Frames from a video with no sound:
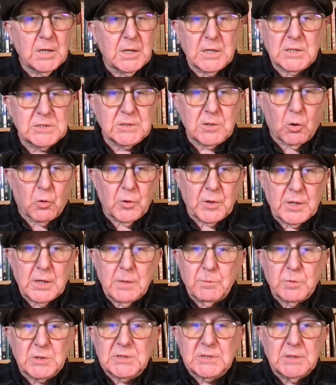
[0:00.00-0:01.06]

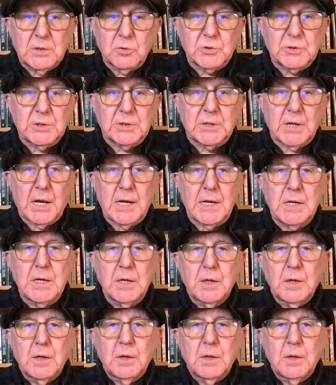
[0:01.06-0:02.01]
historically, but still today,